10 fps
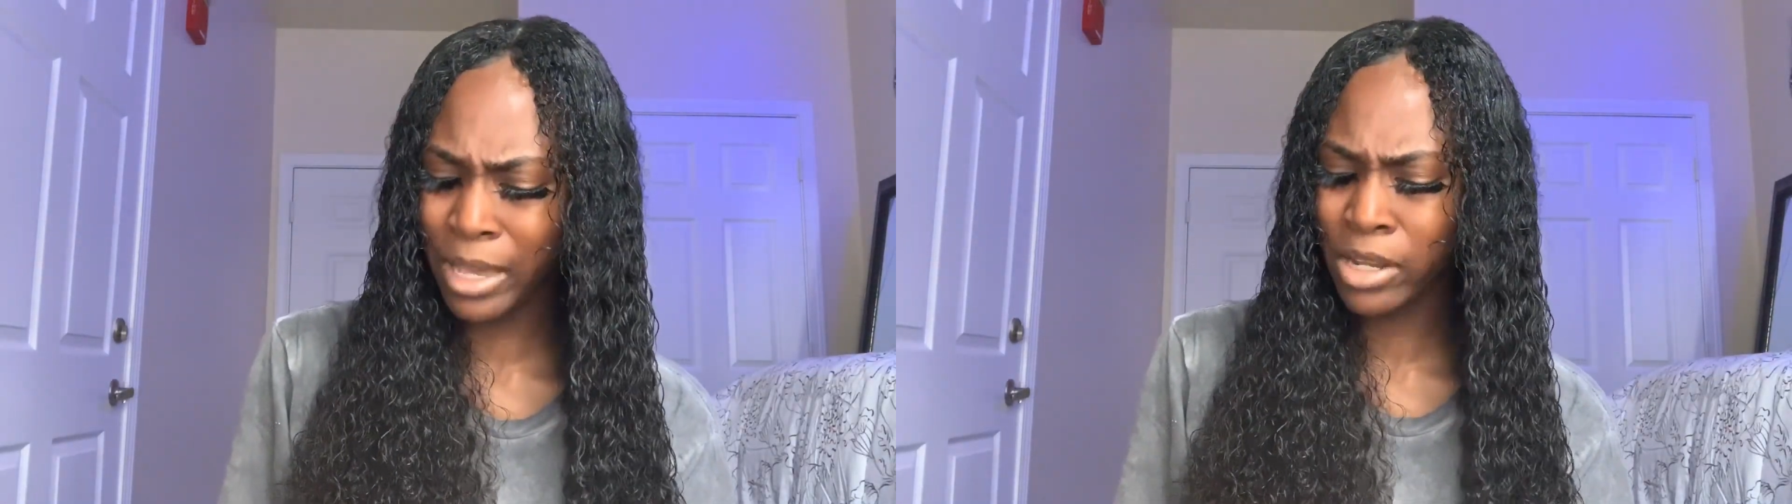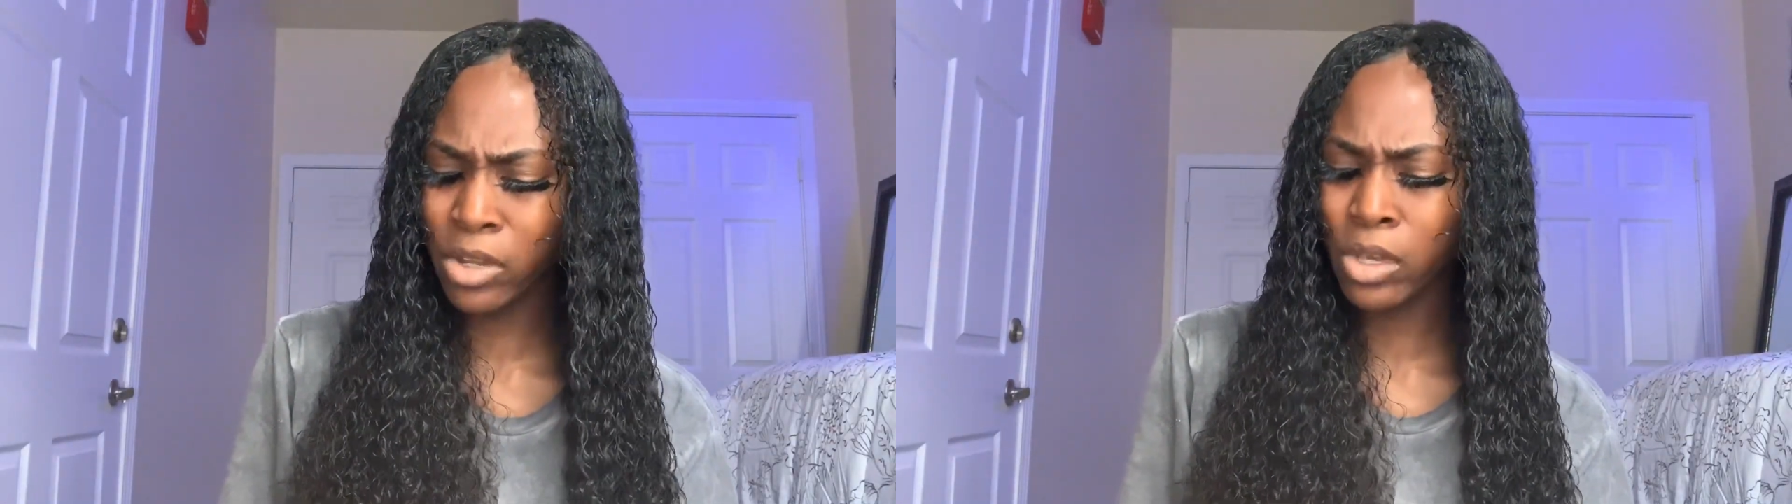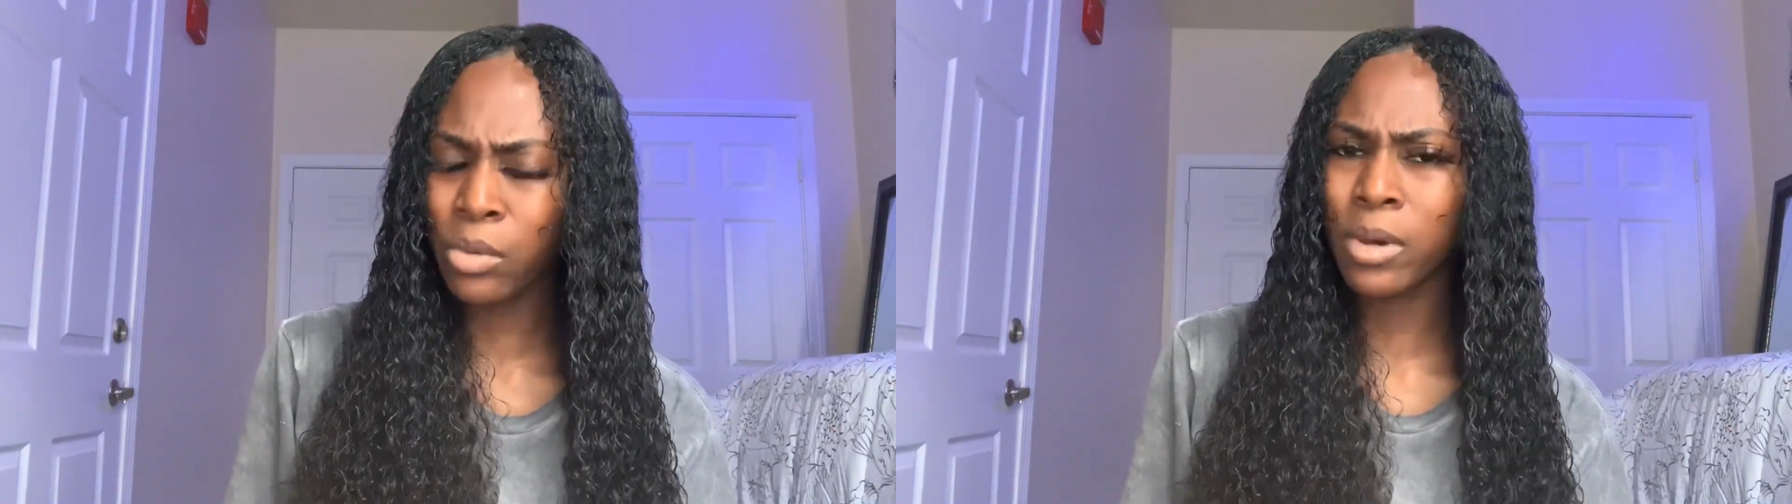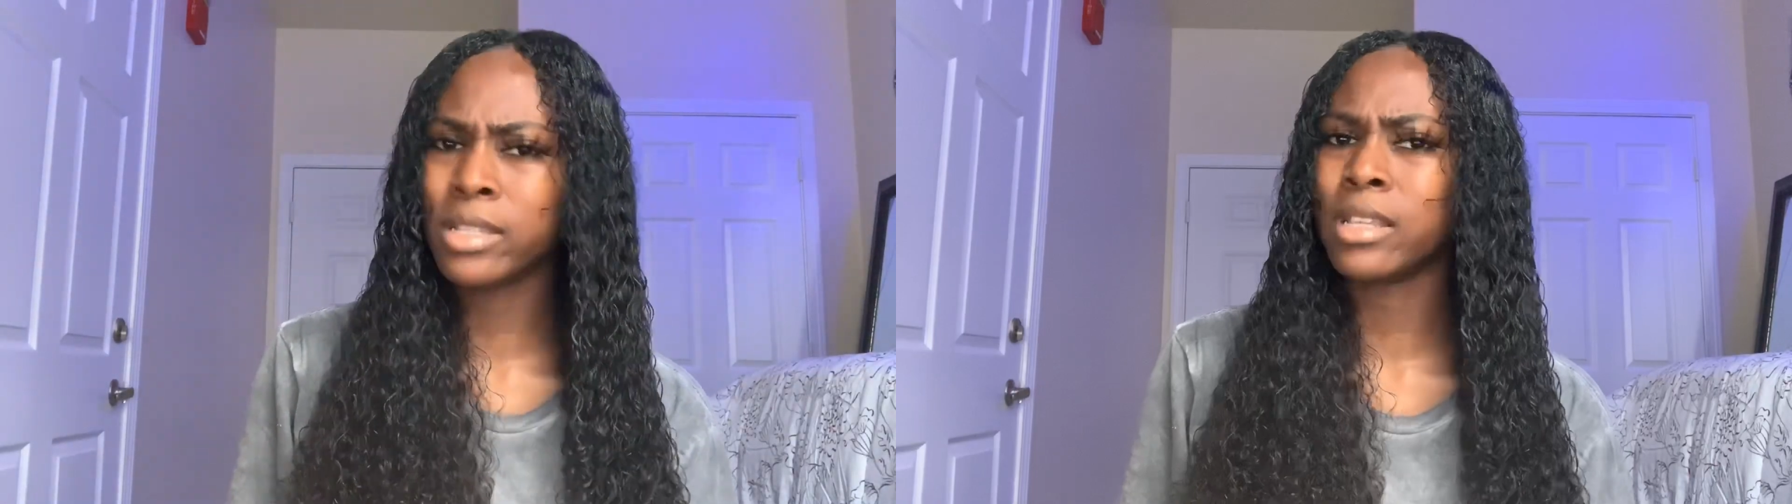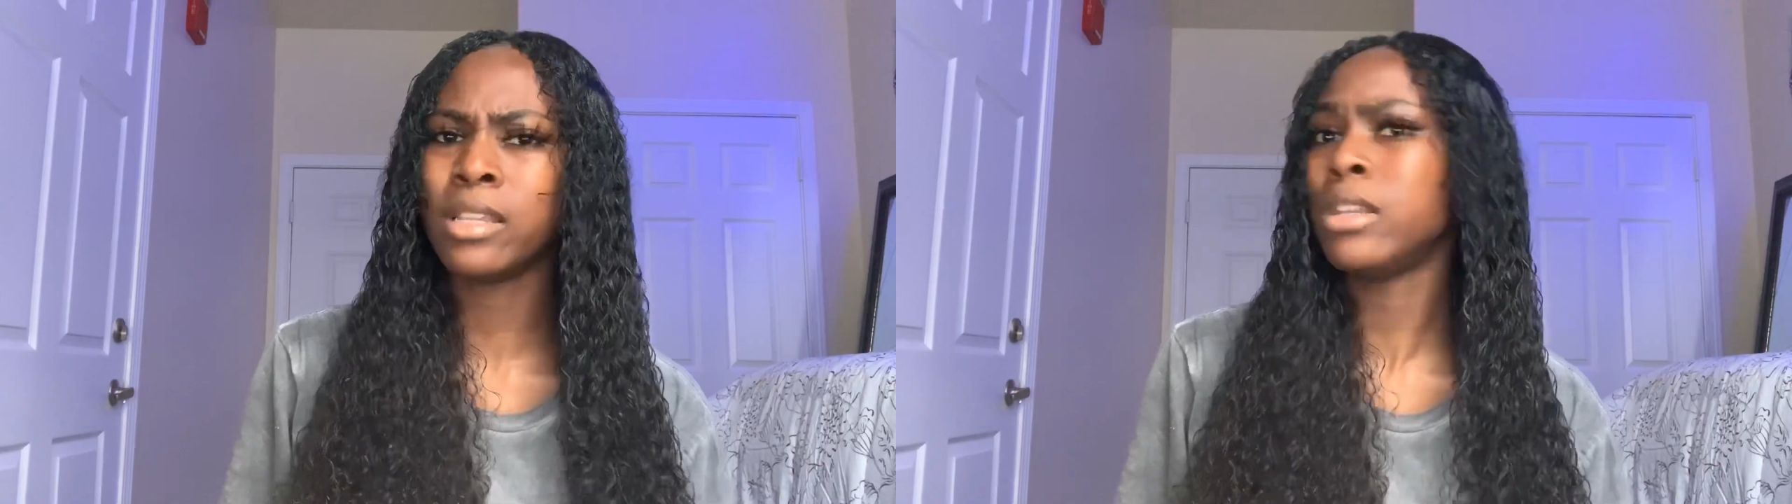but I know it
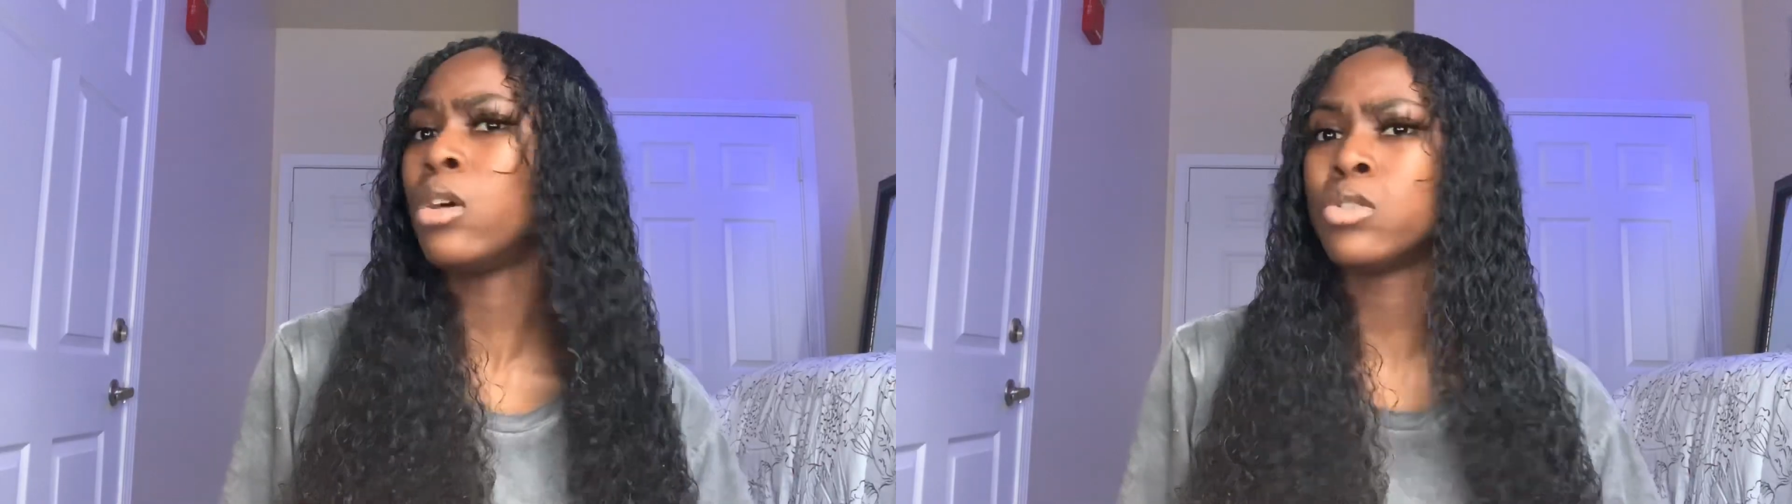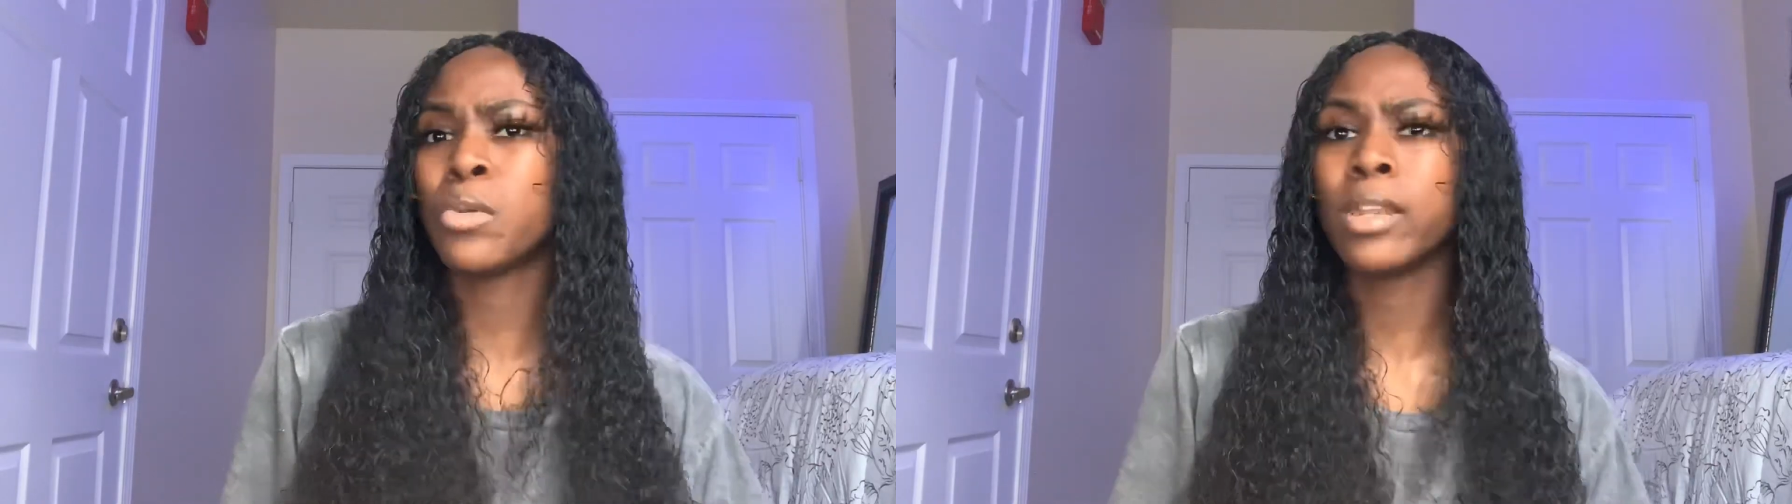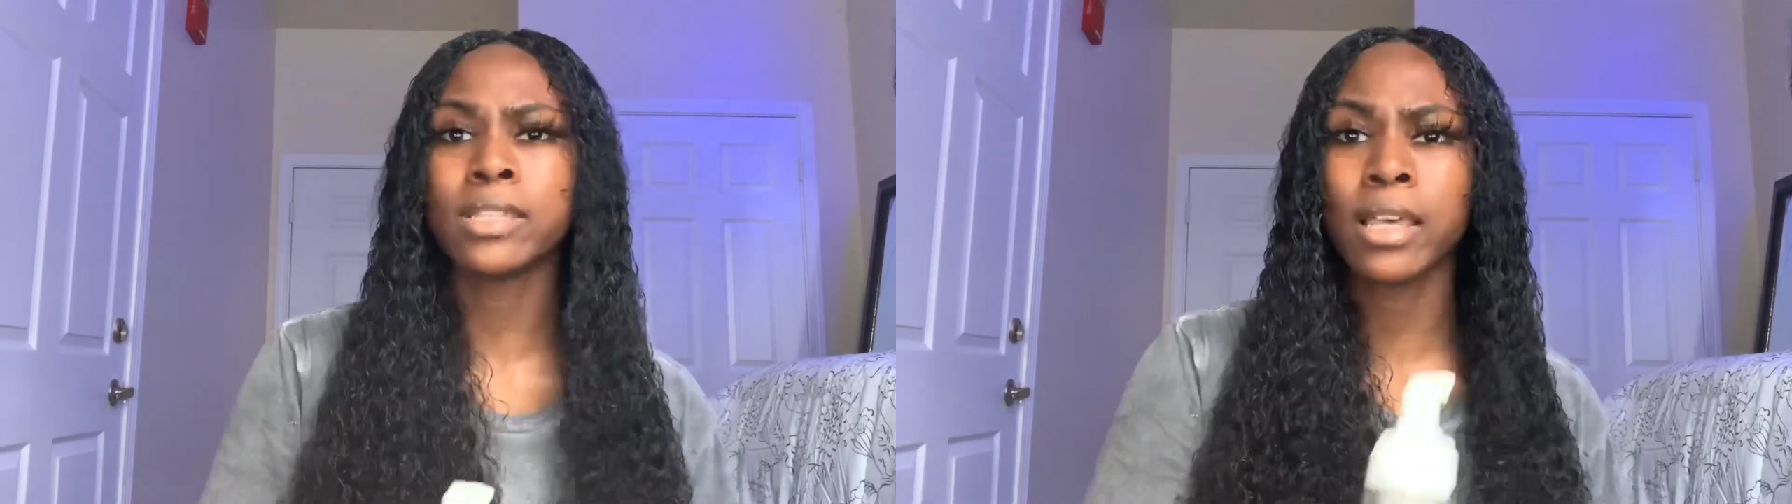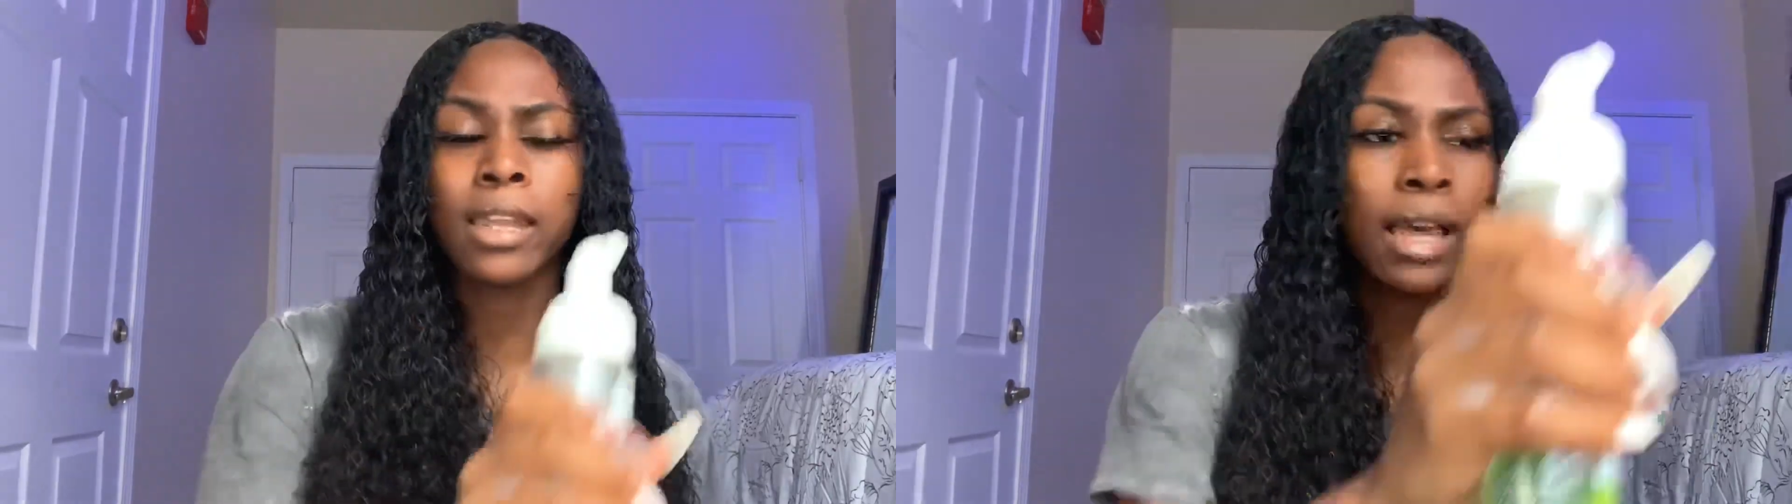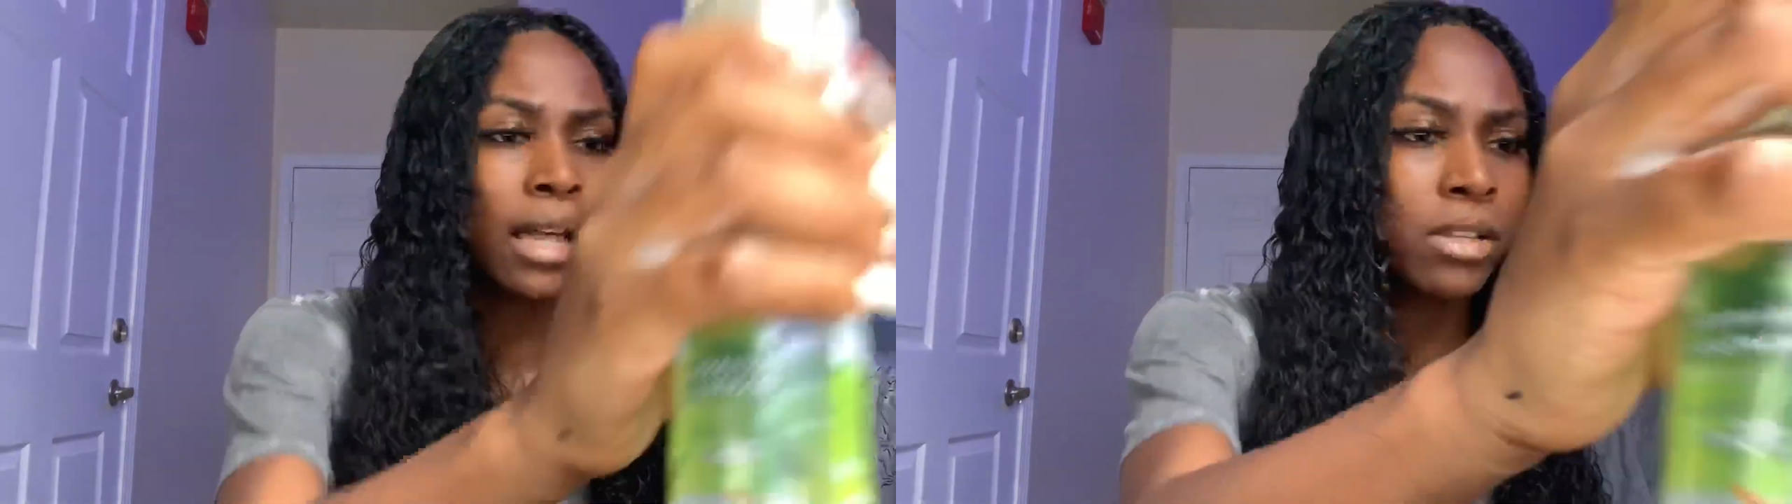wasn't no 20
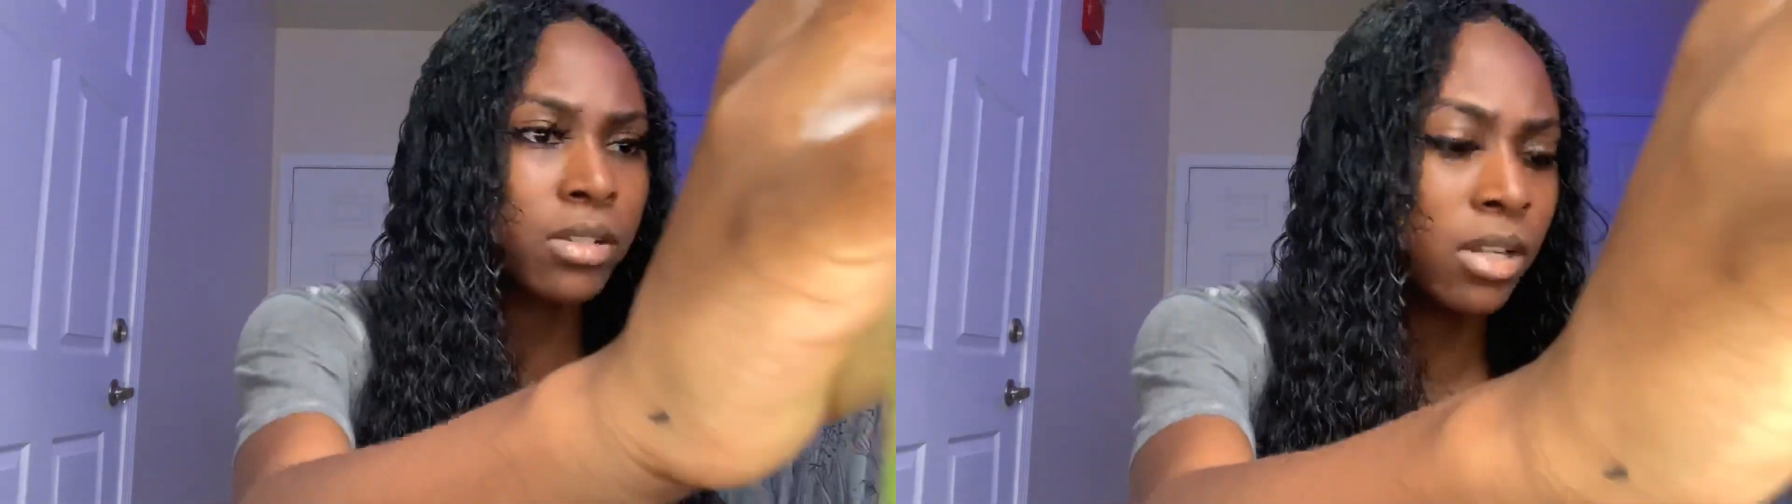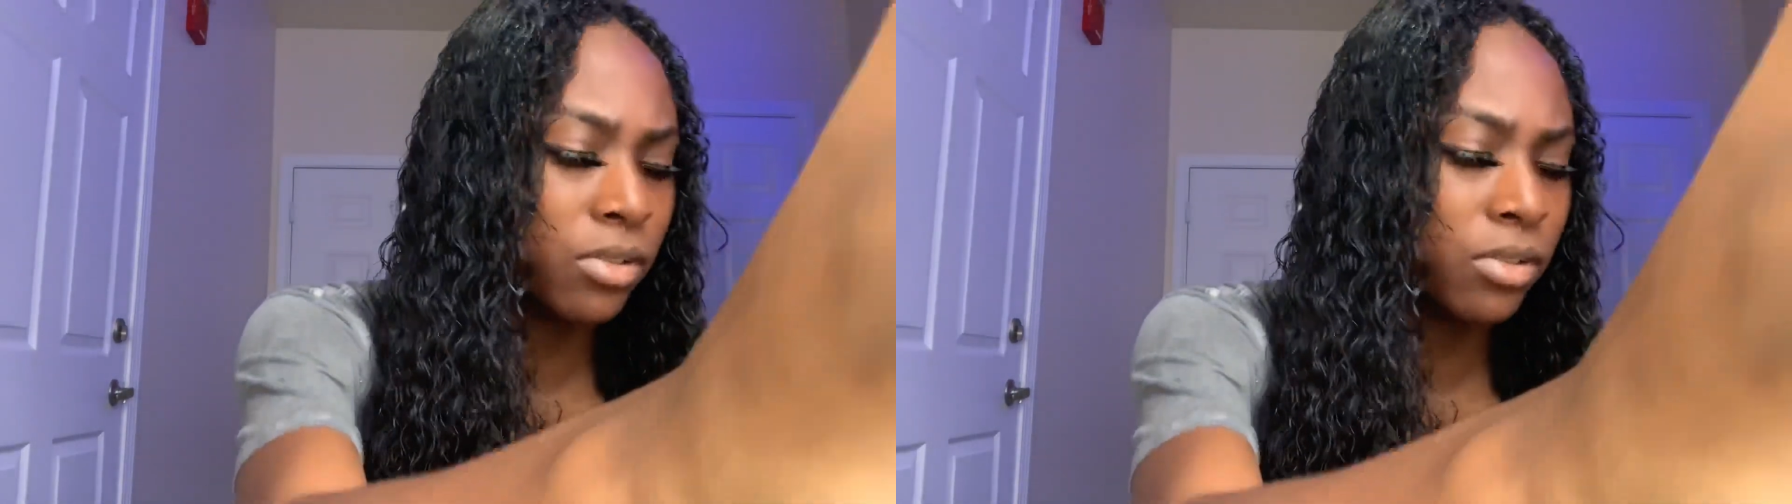something dollars, I